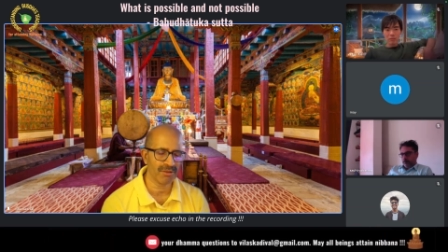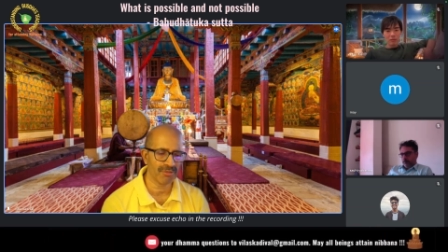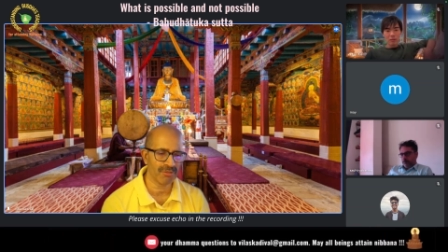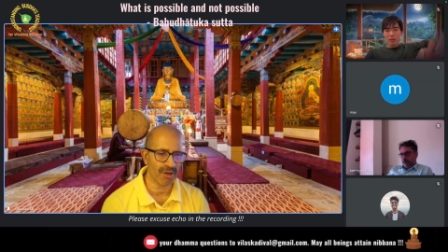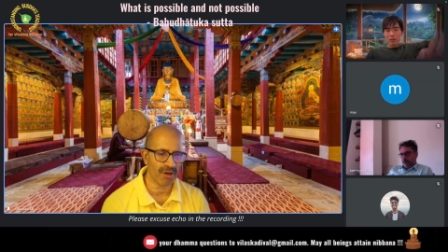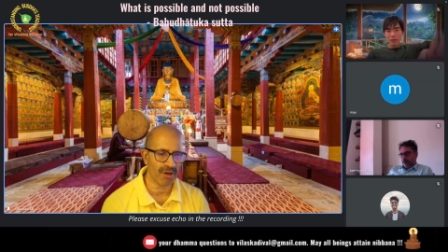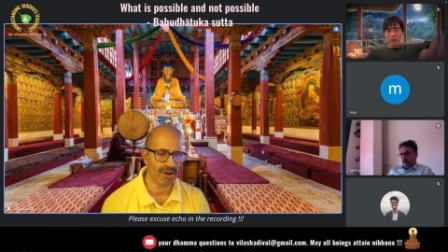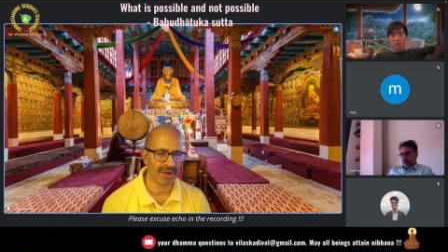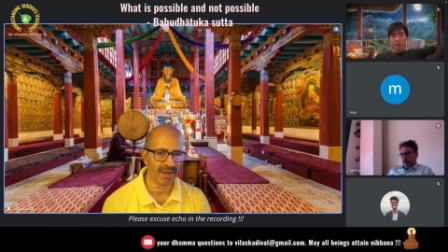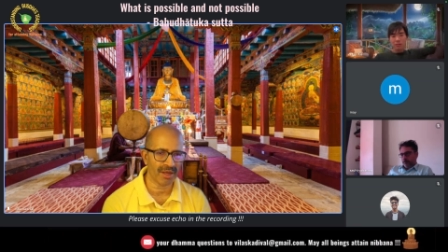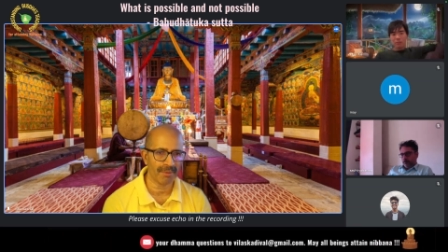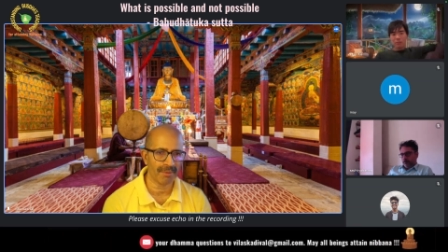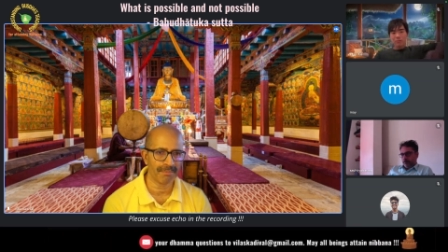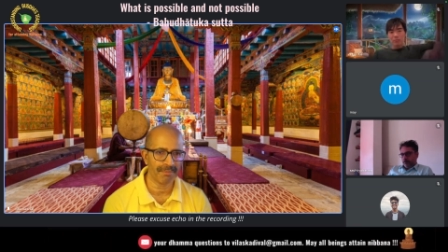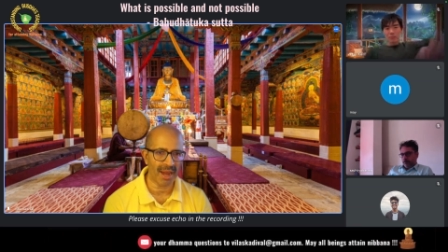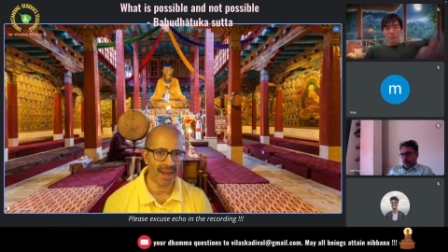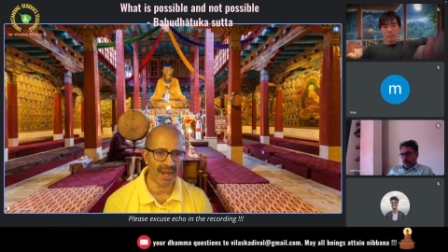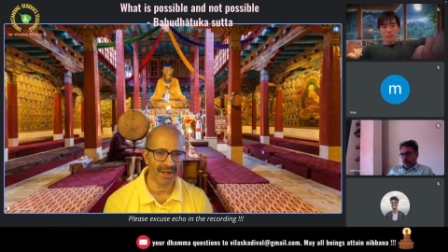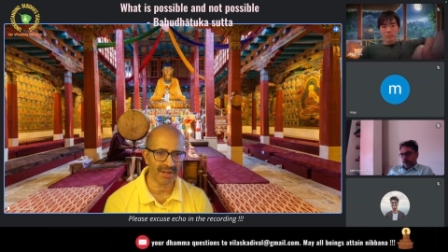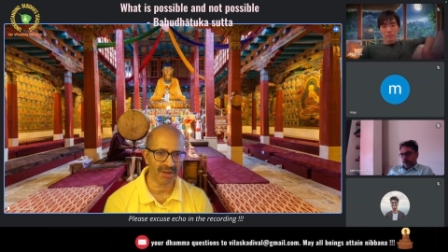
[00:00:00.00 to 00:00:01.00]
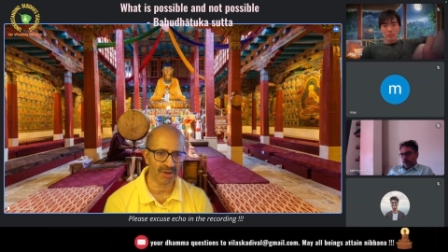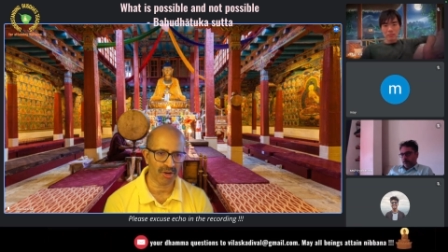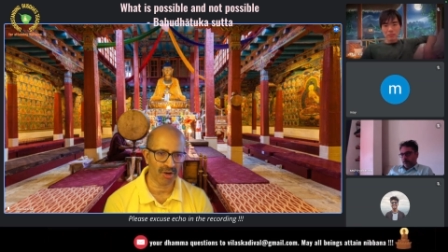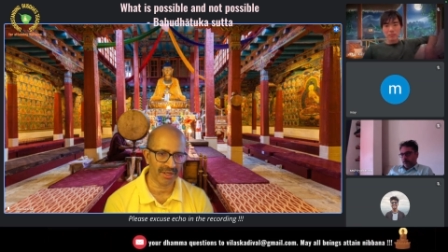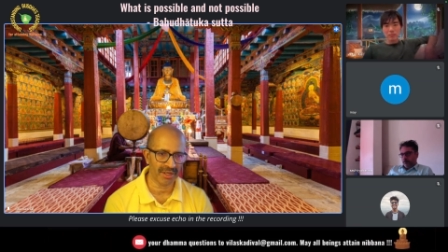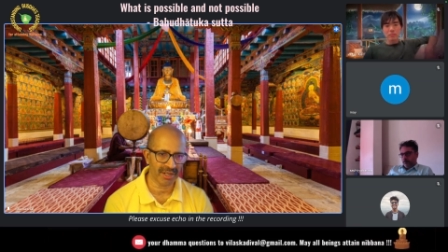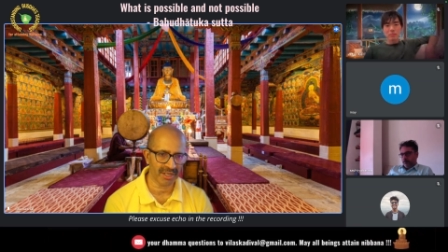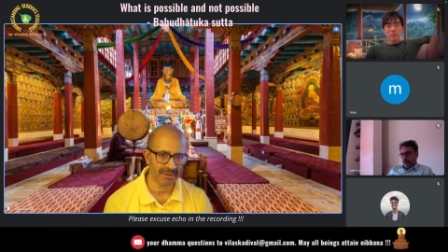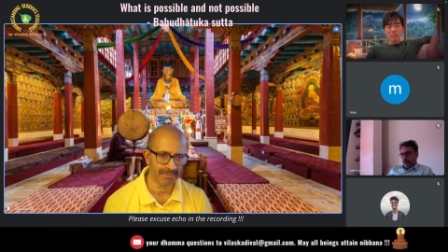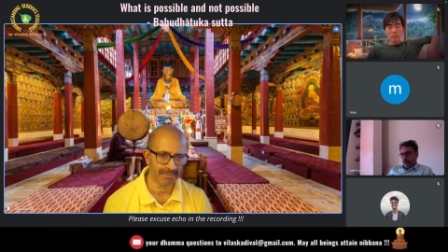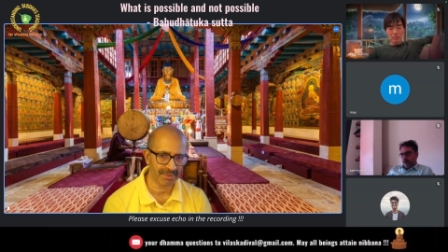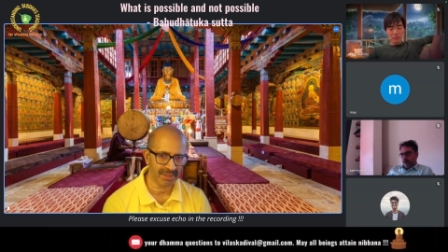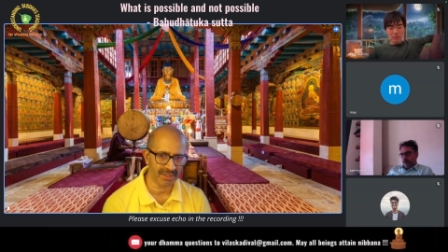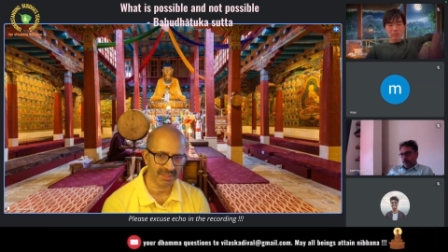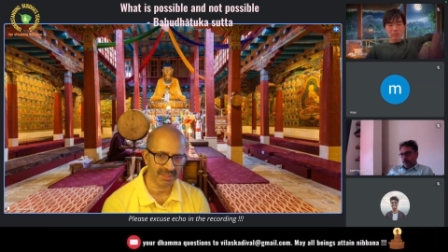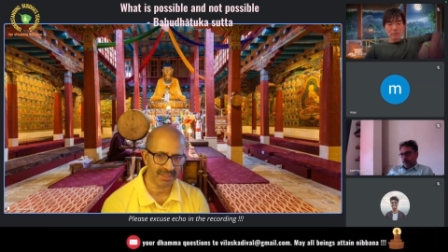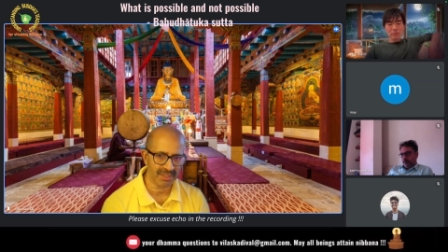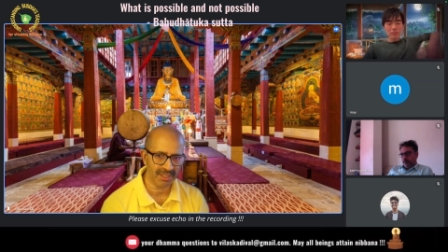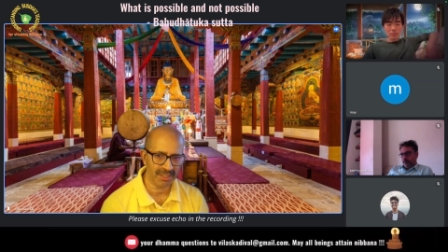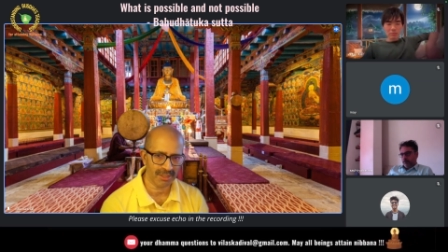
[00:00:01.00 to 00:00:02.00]
for a bad conduct
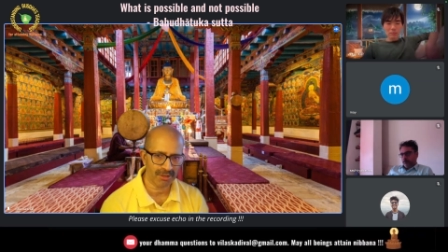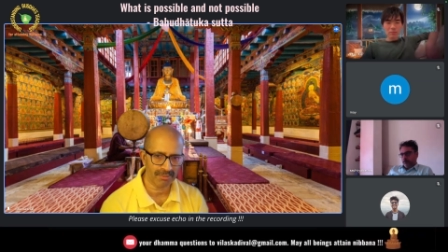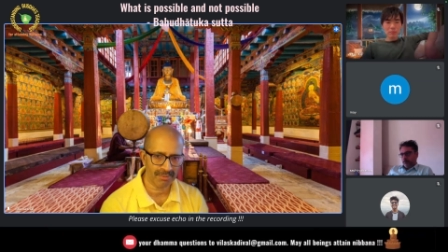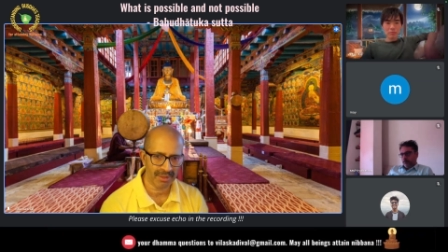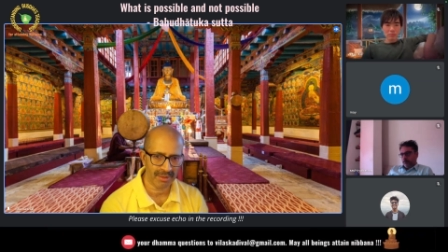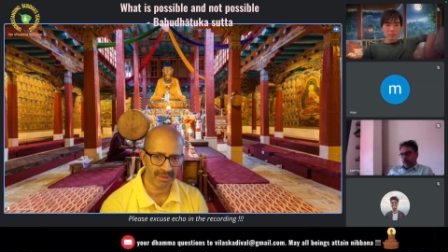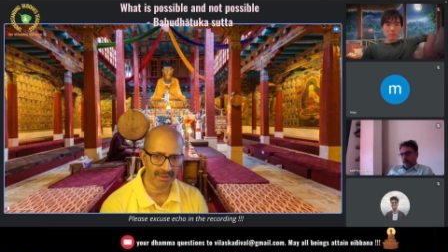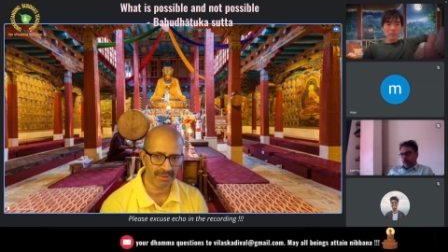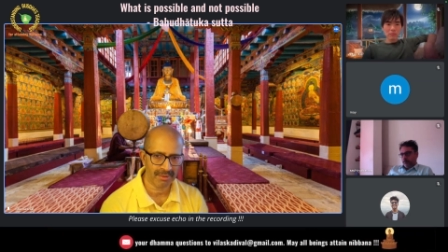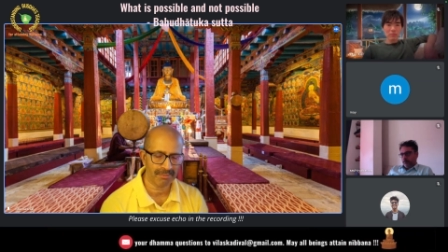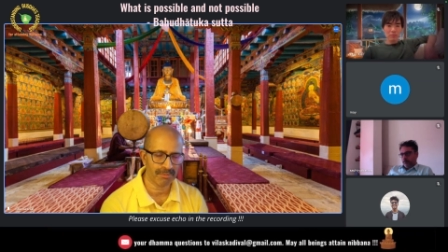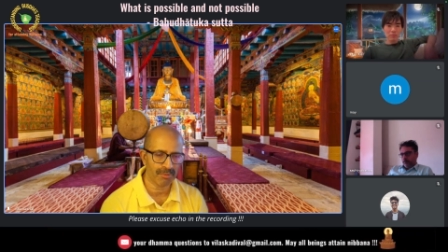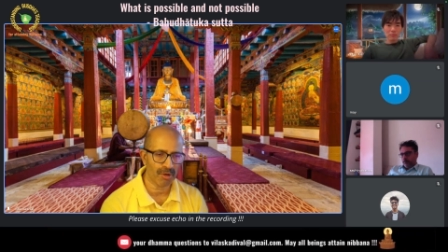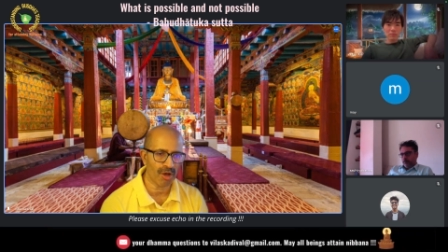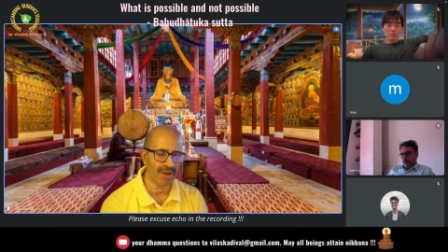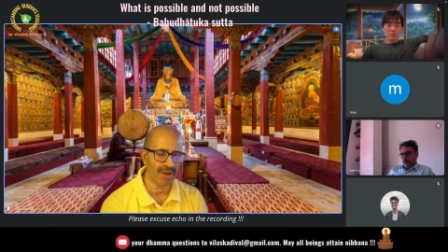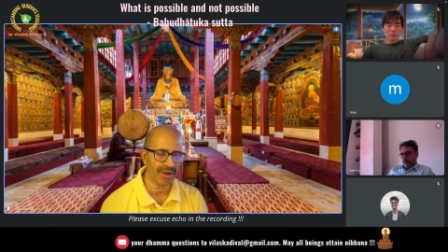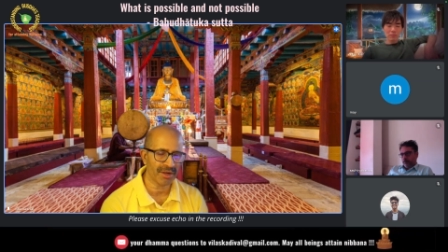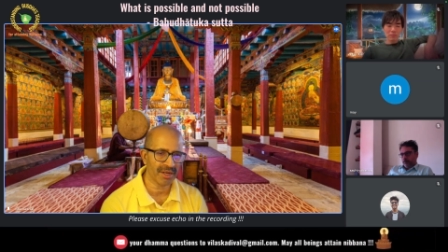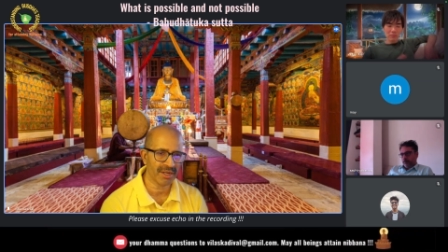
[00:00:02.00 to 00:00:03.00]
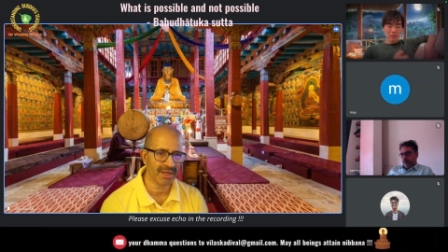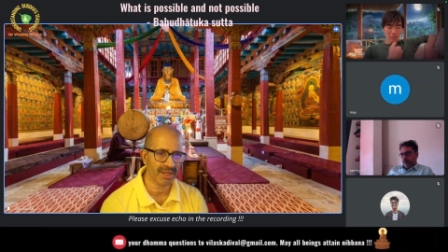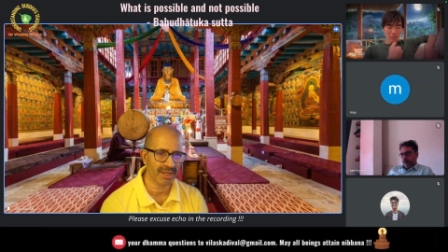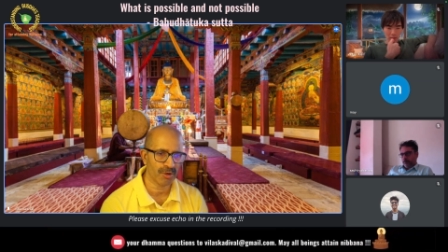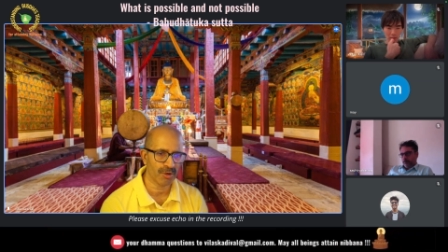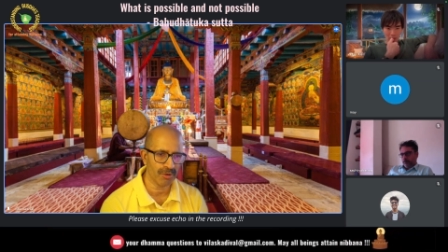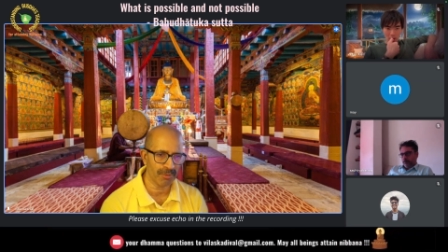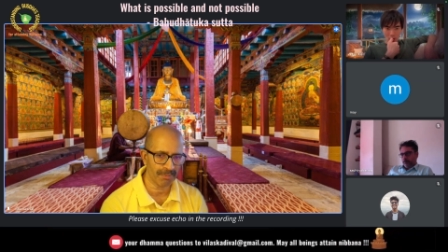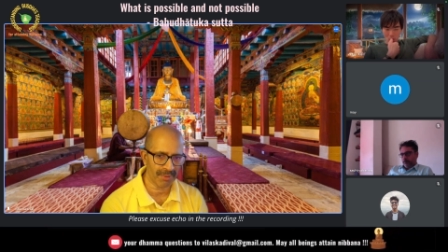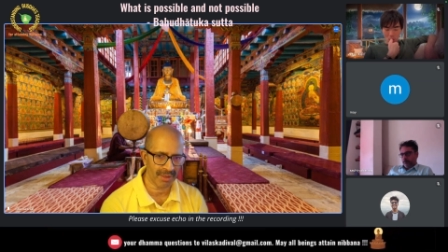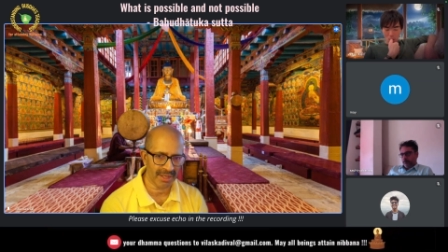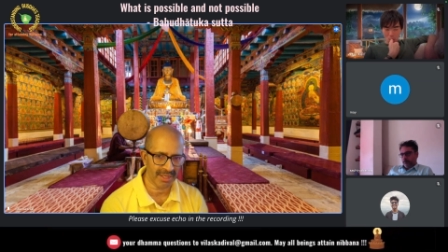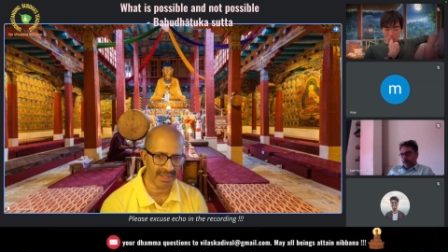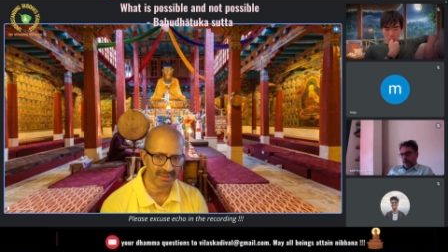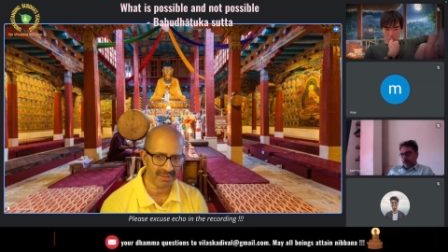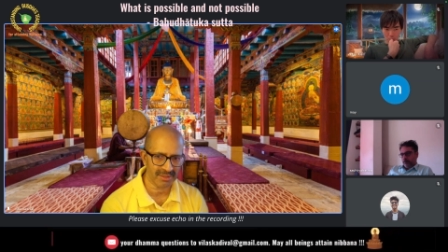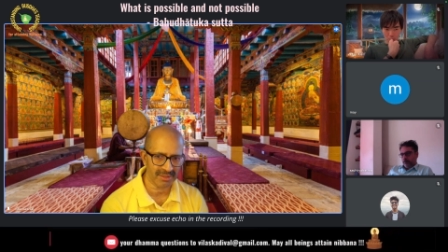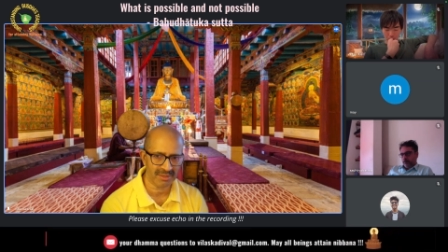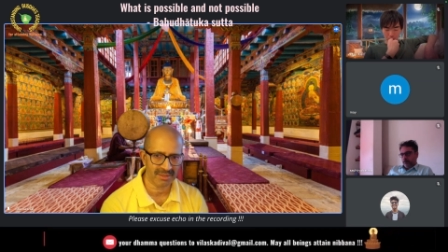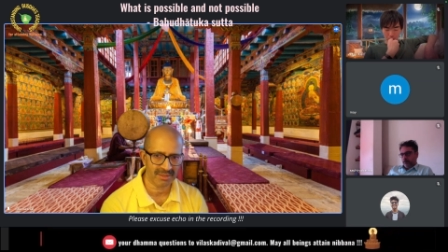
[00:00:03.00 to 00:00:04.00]
person to be born in a good
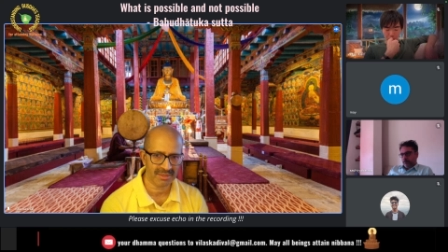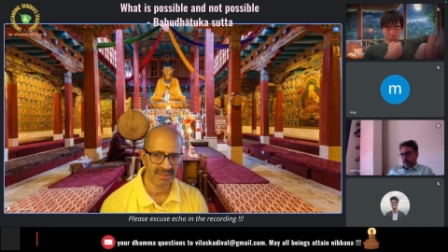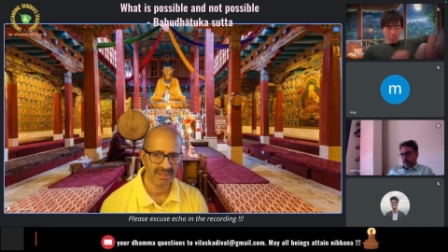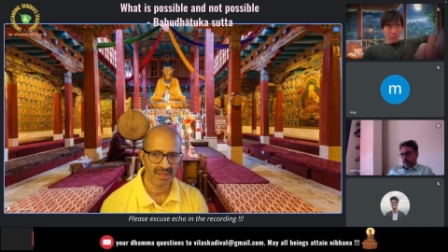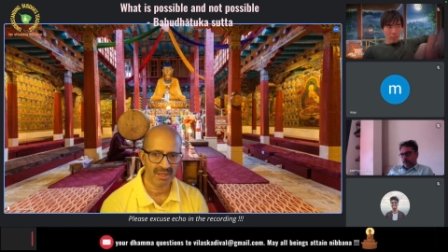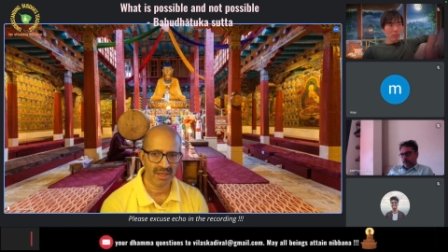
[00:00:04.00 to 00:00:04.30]
place